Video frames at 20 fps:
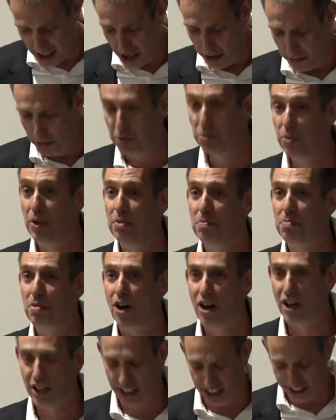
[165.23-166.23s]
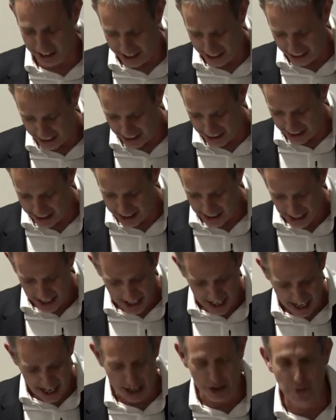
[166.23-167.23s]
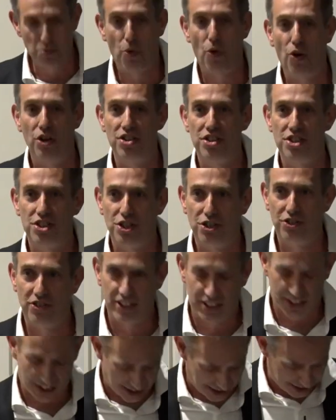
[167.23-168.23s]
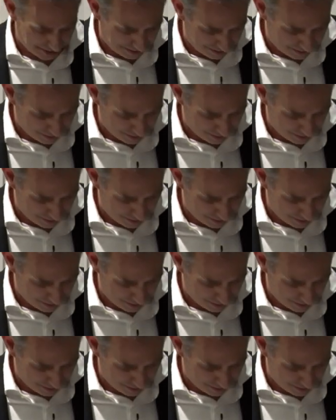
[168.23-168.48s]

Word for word: Between Parking Tickets and Wardens Over Time.